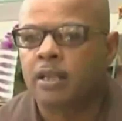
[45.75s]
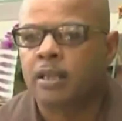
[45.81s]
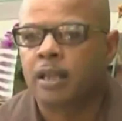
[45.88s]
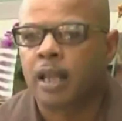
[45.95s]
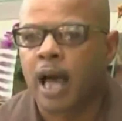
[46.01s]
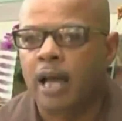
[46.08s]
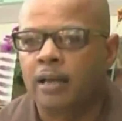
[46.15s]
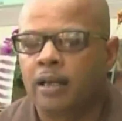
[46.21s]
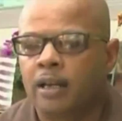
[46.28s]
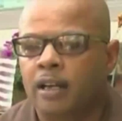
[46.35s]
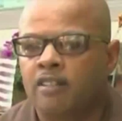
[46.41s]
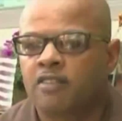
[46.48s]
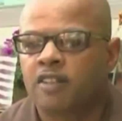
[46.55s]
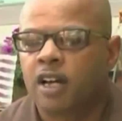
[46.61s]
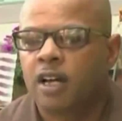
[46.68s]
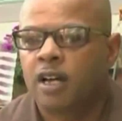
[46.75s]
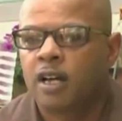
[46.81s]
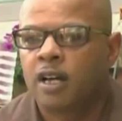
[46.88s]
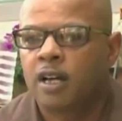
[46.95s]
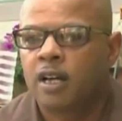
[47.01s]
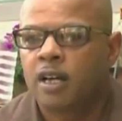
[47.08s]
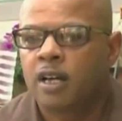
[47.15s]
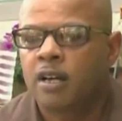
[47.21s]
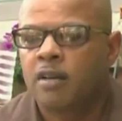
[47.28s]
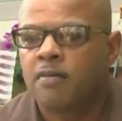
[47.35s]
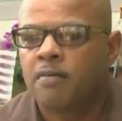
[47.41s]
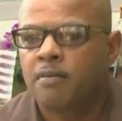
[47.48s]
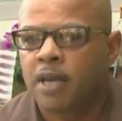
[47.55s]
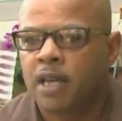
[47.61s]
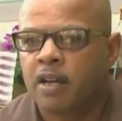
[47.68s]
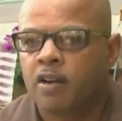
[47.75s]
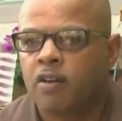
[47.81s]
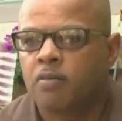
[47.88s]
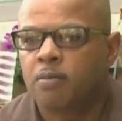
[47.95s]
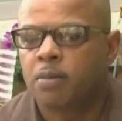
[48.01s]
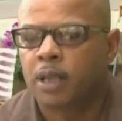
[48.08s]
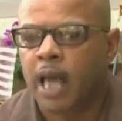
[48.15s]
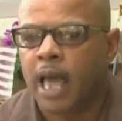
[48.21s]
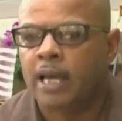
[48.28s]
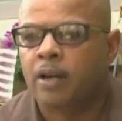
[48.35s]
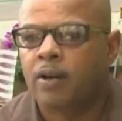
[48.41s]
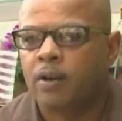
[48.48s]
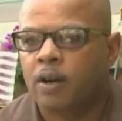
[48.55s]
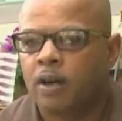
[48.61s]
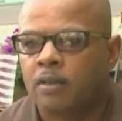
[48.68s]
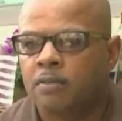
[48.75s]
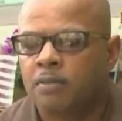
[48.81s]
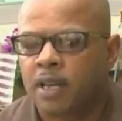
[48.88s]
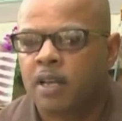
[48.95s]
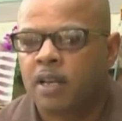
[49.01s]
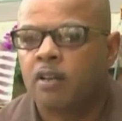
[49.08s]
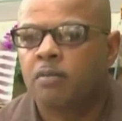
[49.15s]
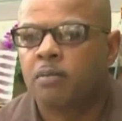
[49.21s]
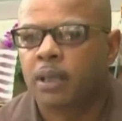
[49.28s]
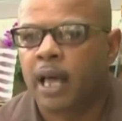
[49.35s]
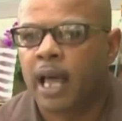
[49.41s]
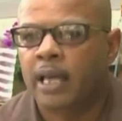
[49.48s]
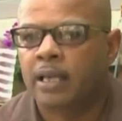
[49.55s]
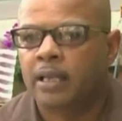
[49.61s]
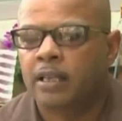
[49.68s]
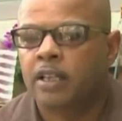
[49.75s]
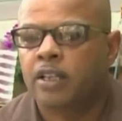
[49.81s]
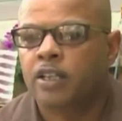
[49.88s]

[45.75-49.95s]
a lot of male black on male black